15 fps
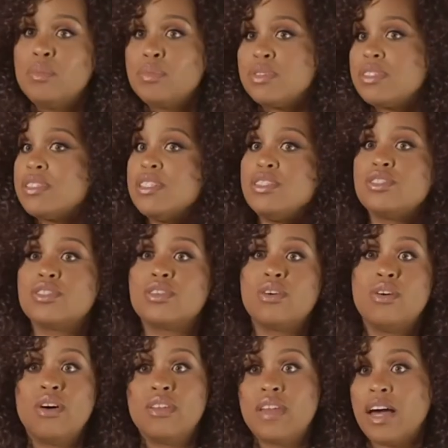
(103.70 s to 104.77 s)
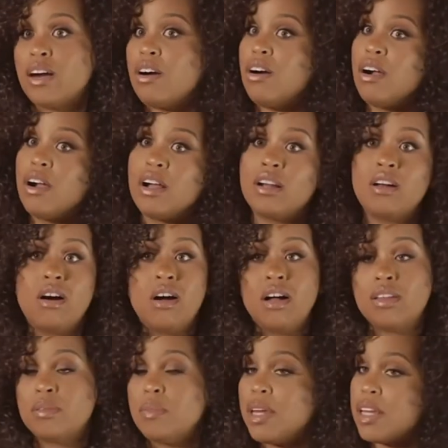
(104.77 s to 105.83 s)
procedure on that card, all
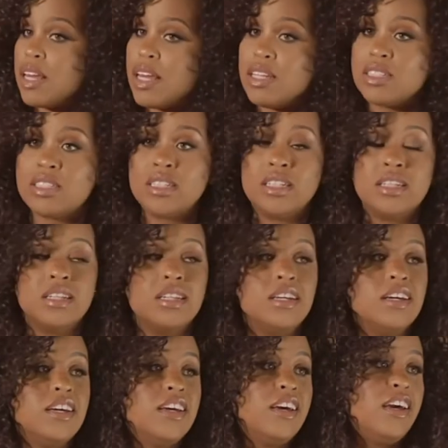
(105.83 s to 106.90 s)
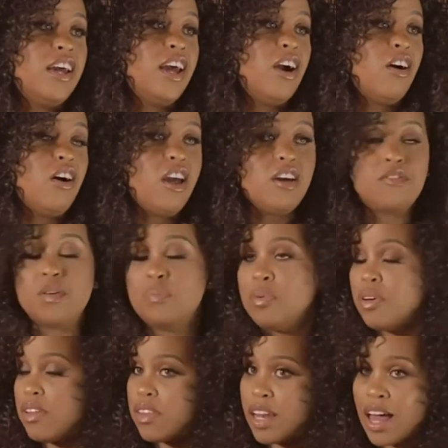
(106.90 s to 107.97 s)
the medication, every
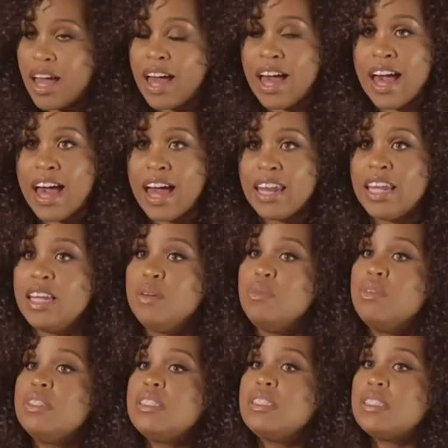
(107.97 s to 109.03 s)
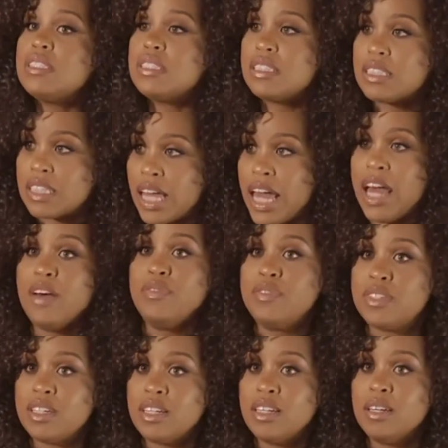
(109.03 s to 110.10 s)
bill that I had. And it was
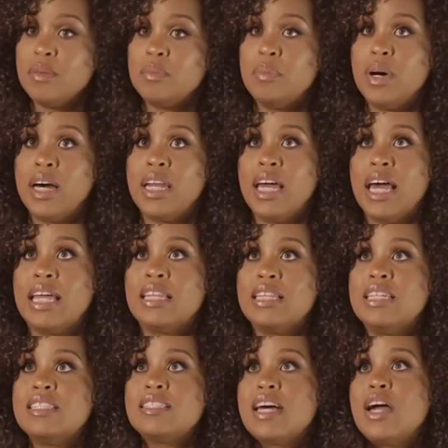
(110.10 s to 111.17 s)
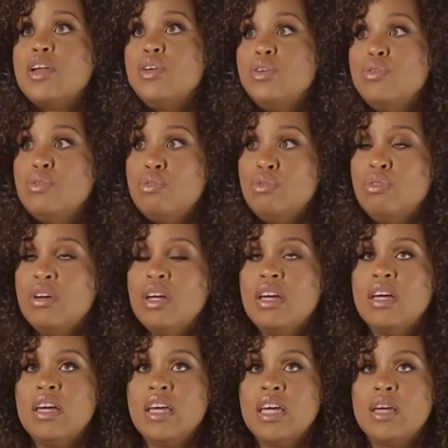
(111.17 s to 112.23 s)
hefty, but at least I knew
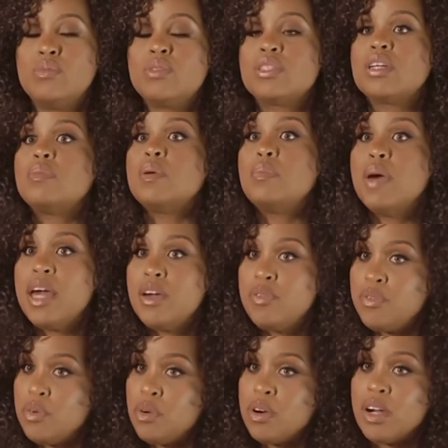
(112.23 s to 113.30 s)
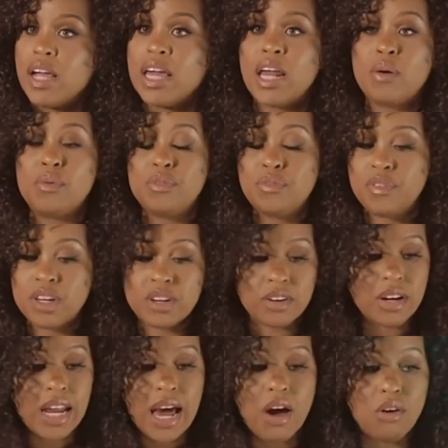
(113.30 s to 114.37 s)
it was gonna be paid for and I would figure it
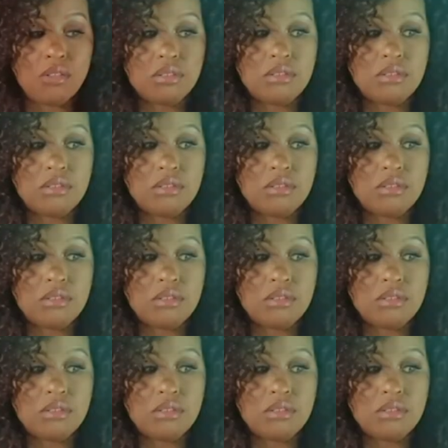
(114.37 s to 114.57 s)
out